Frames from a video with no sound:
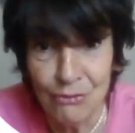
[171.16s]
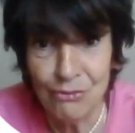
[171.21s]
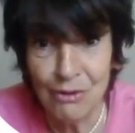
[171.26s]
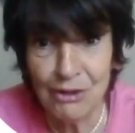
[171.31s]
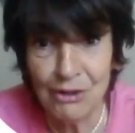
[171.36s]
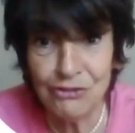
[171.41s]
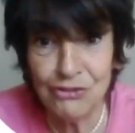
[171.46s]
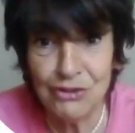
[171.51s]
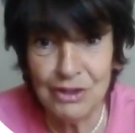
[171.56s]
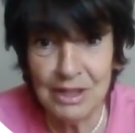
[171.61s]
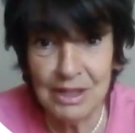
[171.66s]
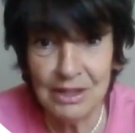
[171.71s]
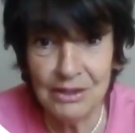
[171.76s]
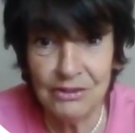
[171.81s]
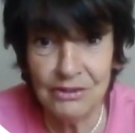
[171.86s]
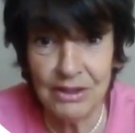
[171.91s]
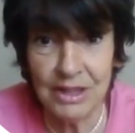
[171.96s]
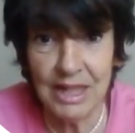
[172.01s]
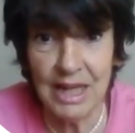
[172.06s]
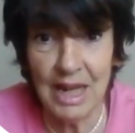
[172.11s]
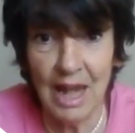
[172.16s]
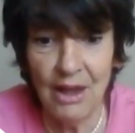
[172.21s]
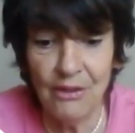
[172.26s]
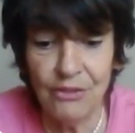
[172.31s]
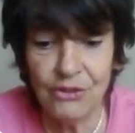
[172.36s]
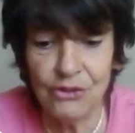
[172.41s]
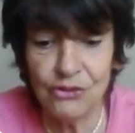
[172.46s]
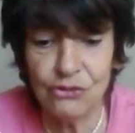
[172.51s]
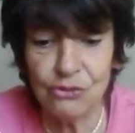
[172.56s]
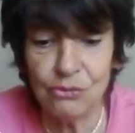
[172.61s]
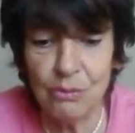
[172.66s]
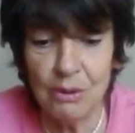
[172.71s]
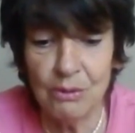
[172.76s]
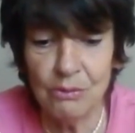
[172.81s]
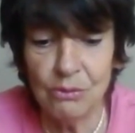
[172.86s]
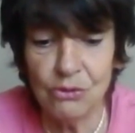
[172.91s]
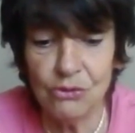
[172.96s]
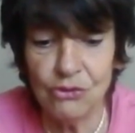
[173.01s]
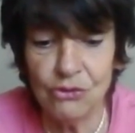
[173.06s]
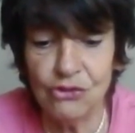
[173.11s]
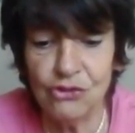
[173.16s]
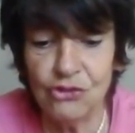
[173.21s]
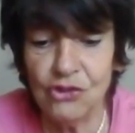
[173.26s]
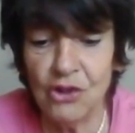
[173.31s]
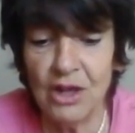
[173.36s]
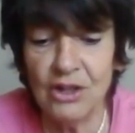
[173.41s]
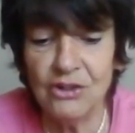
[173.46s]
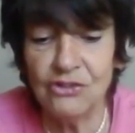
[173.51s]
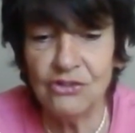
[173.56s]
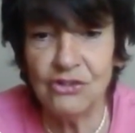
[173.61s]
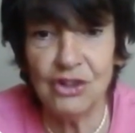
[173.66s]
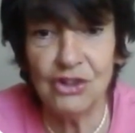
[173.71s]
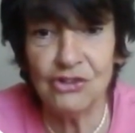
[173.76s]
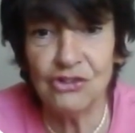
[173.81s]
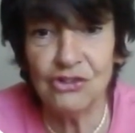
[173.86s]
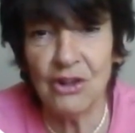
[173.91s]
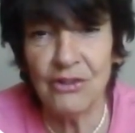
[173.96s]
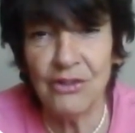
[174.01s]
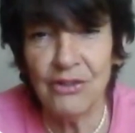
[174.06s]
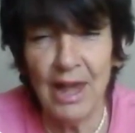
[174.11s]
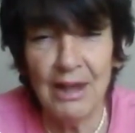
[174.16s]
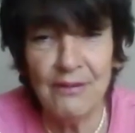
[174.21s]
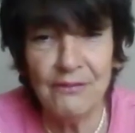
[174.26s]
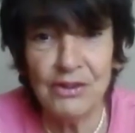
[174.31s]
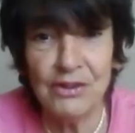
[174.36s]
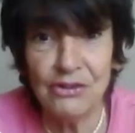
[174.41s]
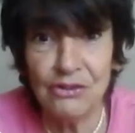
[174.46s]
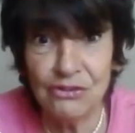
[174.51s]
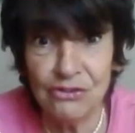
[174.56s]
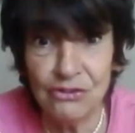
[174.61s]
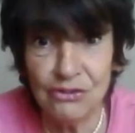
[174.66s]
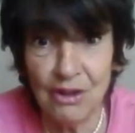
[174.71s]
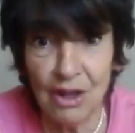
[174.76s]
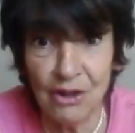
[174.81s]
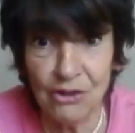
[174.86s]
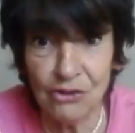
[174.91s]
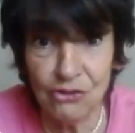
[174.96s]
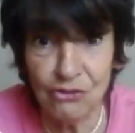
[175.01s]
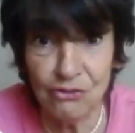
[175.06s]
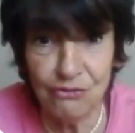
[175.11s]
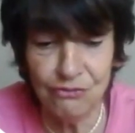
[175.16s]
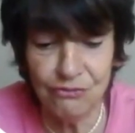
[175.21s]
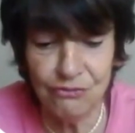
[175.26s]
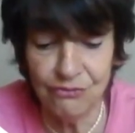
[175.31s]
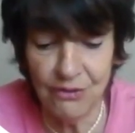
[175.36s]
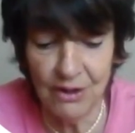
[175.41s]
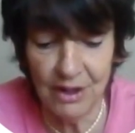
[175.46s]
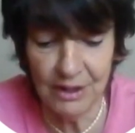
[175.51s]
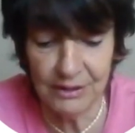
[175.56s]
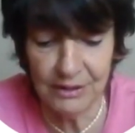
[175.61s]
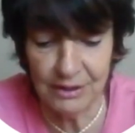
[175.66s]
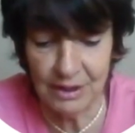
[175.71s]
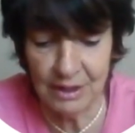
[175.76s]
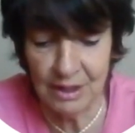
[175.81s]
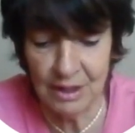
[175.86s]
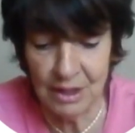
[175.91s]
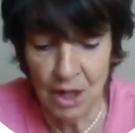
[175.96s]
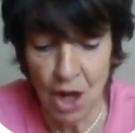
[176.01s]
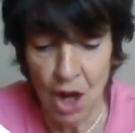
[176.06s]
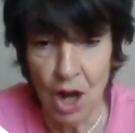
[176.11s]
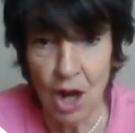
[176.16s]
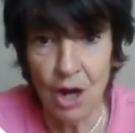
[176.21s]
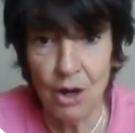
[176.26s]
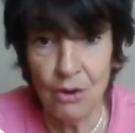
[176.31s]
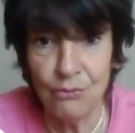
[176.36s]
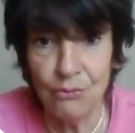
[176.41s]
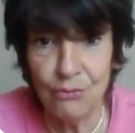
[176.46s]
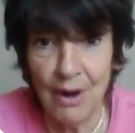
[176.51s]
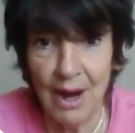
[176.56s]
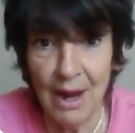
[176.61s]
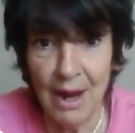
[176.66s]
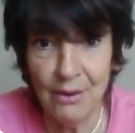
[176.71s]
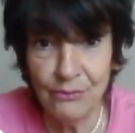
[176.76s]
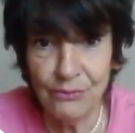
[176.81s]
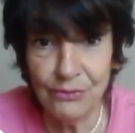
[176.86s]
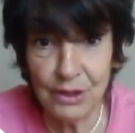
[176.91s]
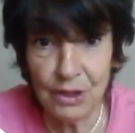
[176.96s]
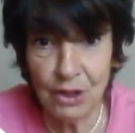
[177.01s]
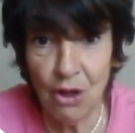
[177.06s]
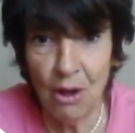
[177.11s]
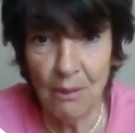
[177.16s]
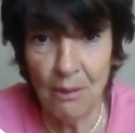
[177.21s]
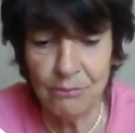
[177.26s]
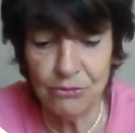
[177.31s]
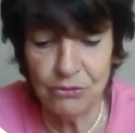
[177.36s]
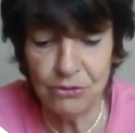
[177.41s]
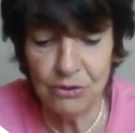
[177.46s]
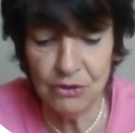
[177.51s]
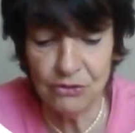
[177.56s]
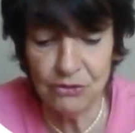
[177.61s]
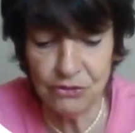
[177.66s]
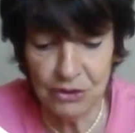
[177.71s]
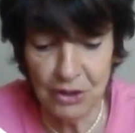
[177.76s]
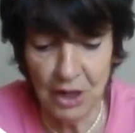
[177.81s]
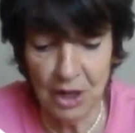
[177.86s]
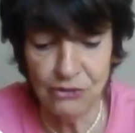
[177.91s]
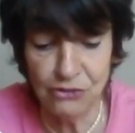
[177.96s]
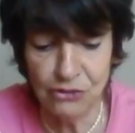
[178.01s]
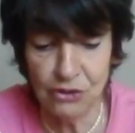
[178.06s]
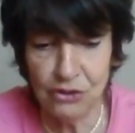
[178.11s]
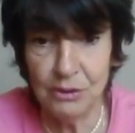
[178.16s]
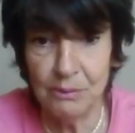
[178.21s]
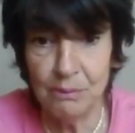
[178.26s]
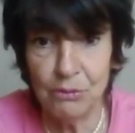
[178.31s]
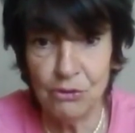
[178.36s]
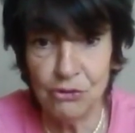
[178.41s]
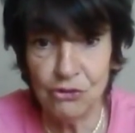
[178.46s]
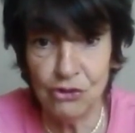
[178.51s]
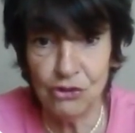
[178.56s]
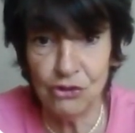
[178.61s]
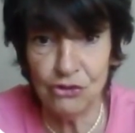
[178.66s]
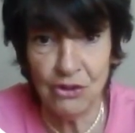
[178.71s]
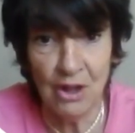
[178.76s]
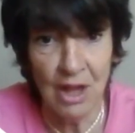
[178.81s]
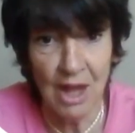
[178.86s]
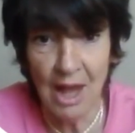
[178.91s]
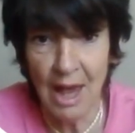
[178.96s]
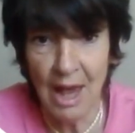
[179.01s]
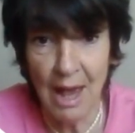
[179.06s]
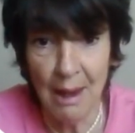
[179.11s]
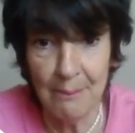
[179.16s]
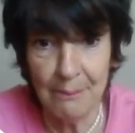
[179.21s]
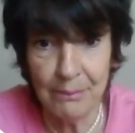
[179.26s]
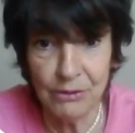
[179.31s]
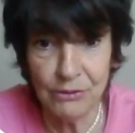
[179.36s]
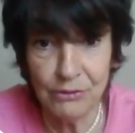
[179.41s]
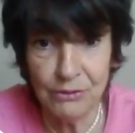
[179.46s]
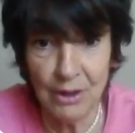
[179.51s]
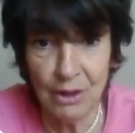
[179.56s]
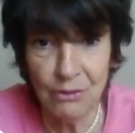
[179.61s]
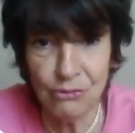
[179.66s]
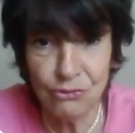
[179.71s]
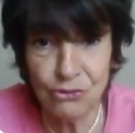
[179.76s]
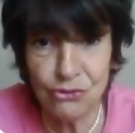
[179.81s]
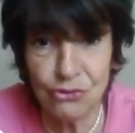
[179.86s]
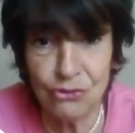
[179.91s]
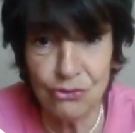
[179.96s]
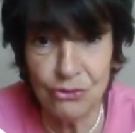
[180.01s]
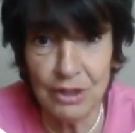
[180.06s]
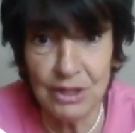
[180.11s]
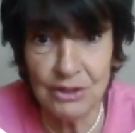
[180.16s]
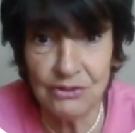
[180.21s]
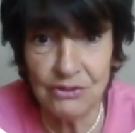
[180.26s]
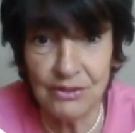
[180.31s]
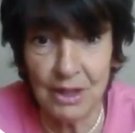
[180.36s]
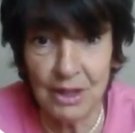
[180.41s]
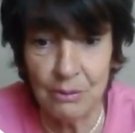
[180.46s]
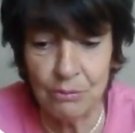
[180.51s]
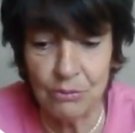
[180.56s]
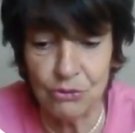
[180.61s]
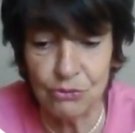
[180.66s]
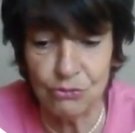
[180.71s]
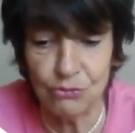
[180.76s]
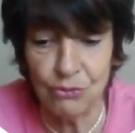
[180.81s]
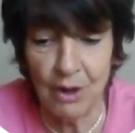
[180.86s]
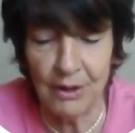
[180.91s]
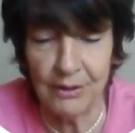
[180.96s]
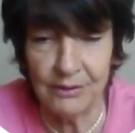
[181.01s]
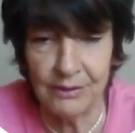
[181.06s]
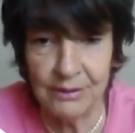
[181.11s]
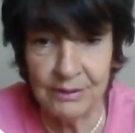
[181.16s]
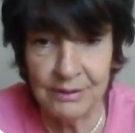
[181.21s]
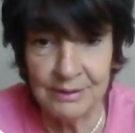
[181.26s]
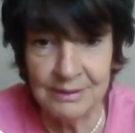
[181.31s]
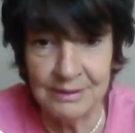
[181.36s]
Rusty and the other squirrels chased each other, having such fun. Around the copses and under the bushes, up and down trees they would run.